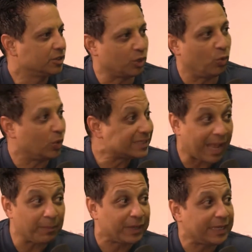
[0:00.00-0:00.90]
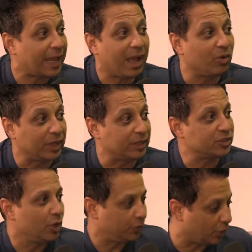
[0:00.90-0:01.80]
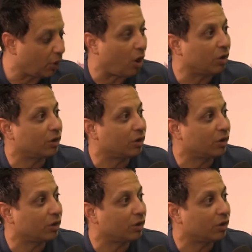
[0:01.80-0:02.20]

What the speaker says: So what's happening now is there are